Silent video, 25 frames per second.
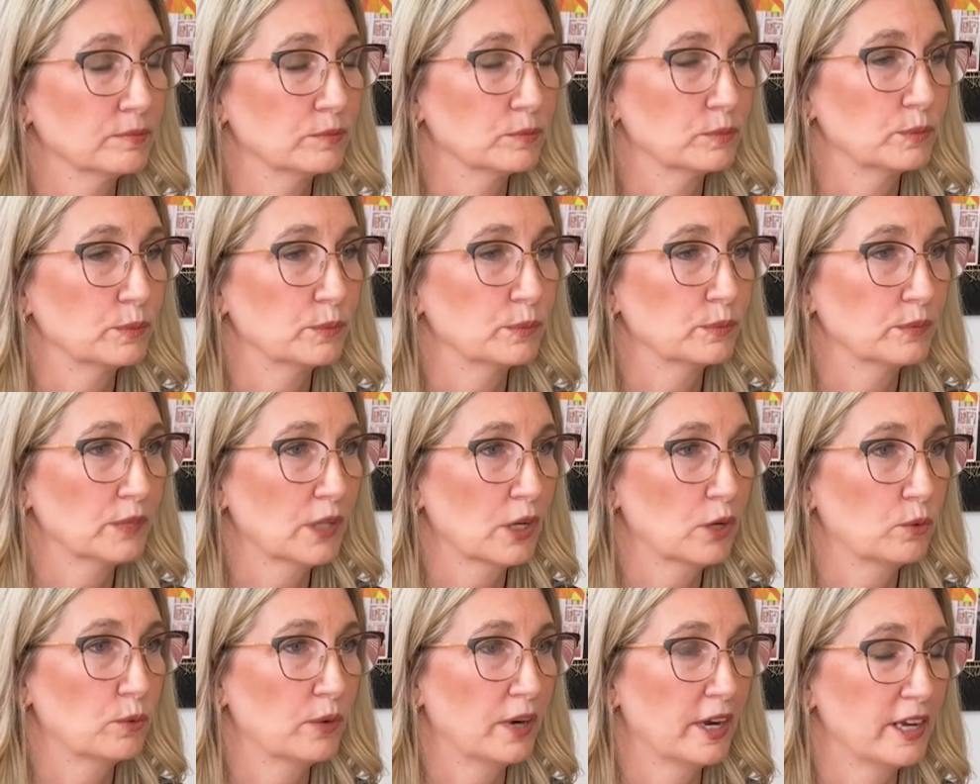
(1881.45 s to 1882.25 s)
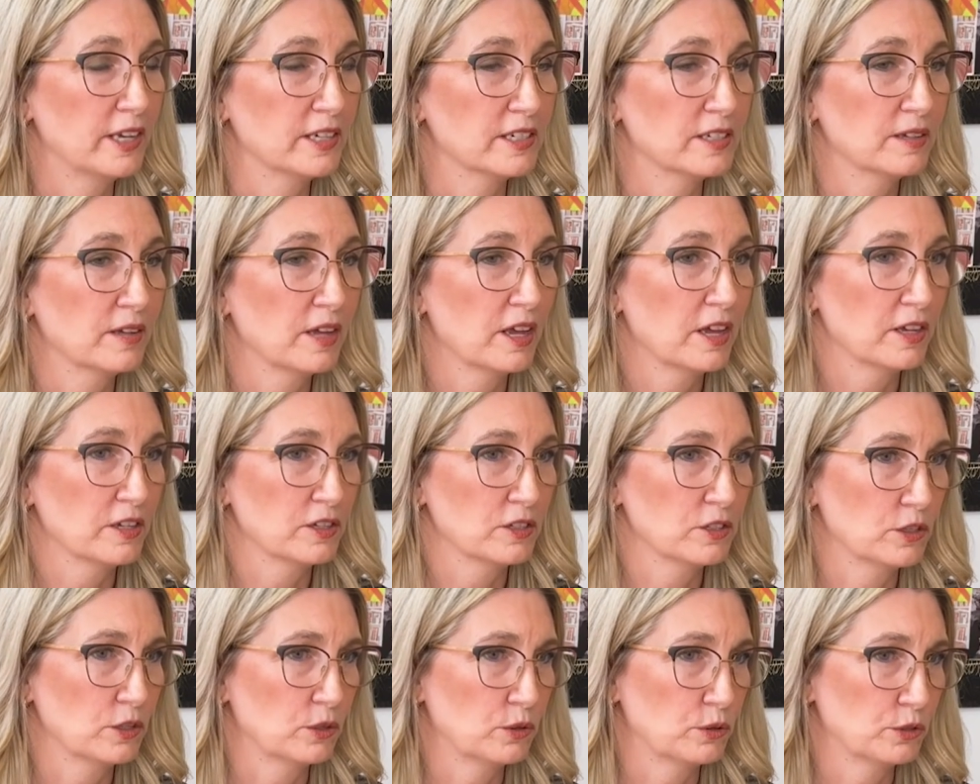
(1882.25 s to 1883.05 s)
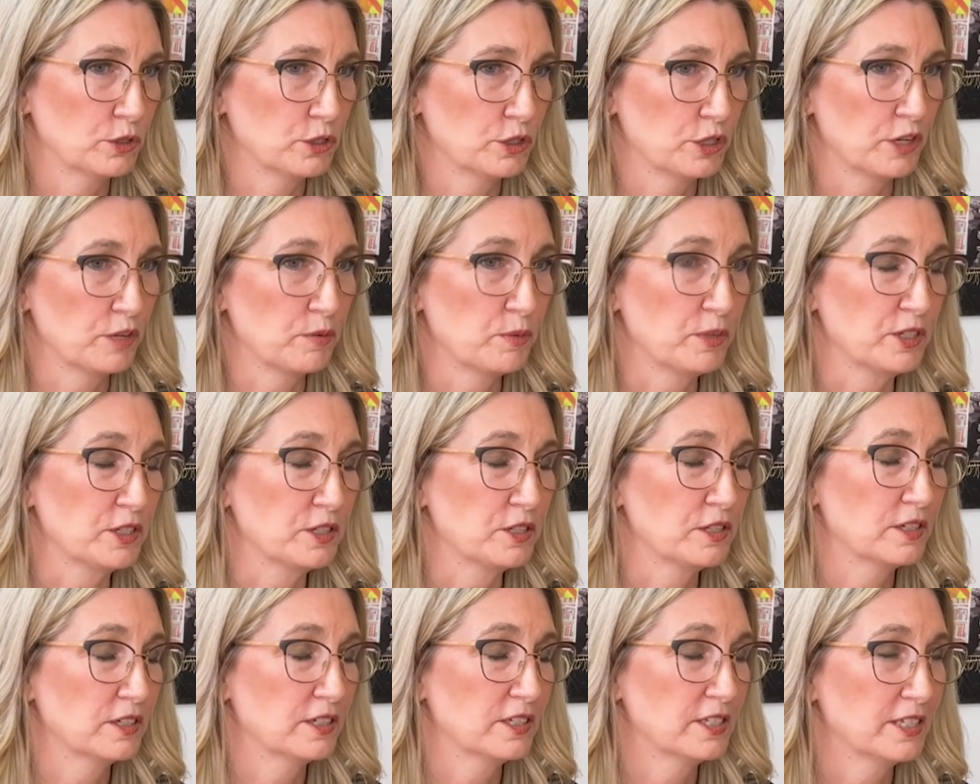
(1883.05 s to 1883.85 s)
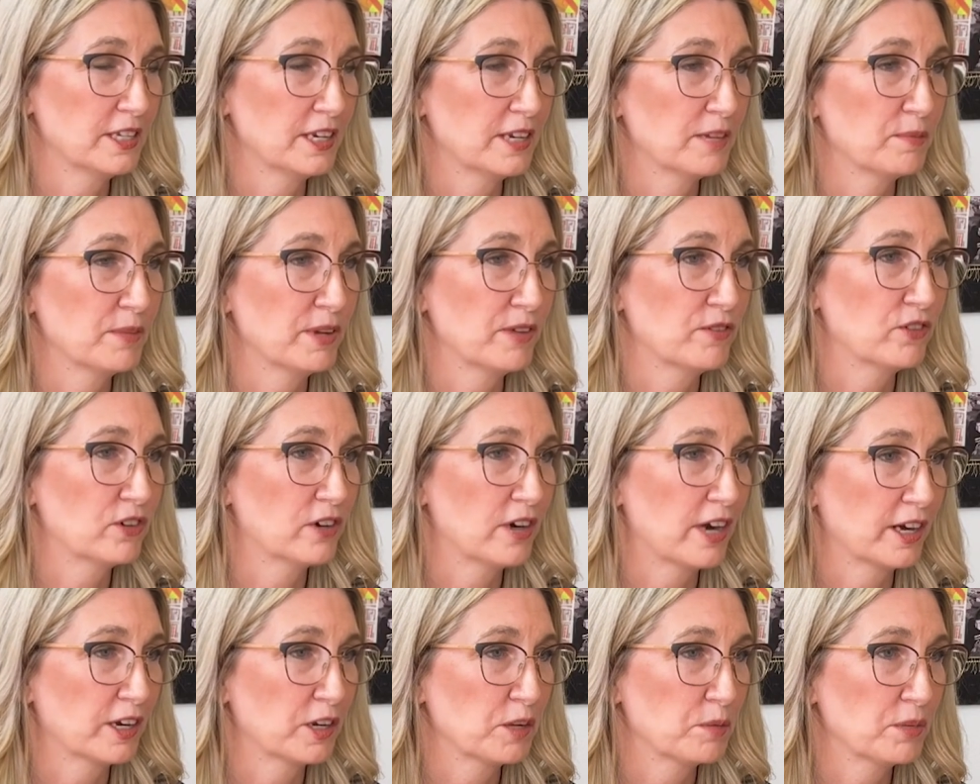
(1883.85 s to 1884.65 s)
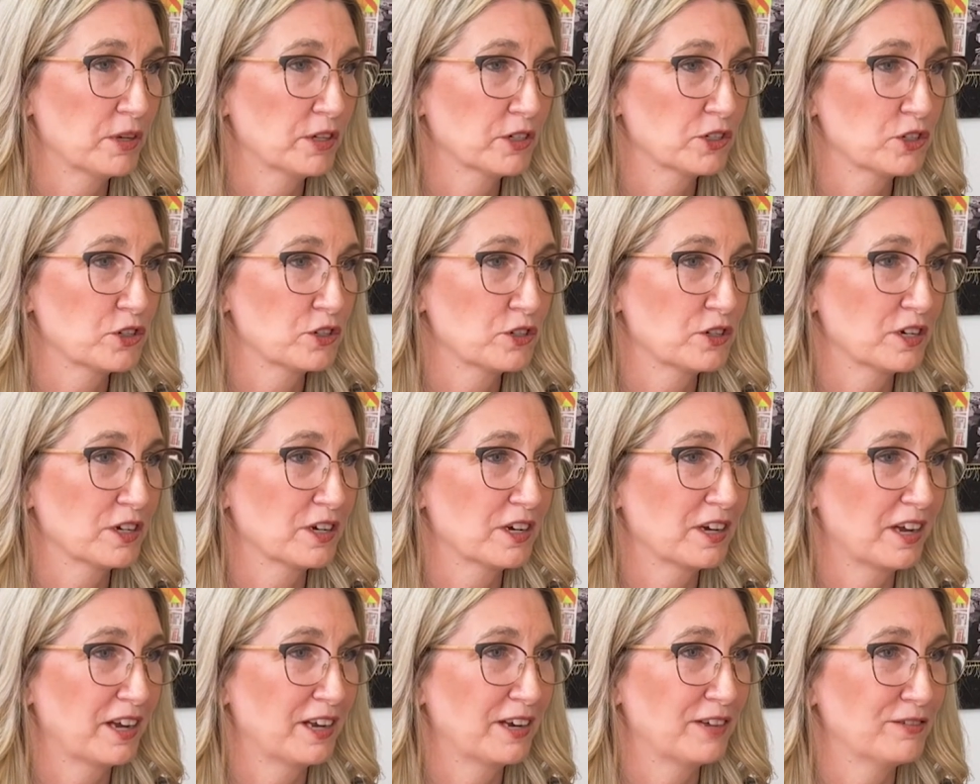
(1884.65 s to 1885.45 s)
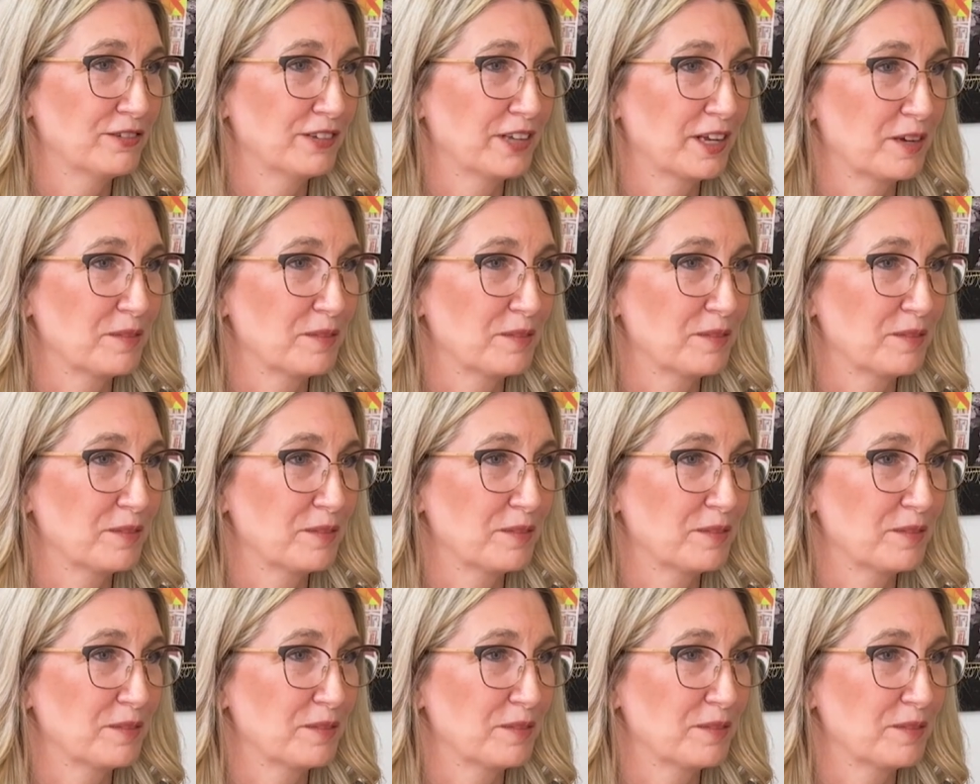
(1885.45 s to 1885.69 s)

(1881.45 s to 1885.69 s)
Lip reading: Mm-hmm. Right. So she was seeing me for acupuncture to kind of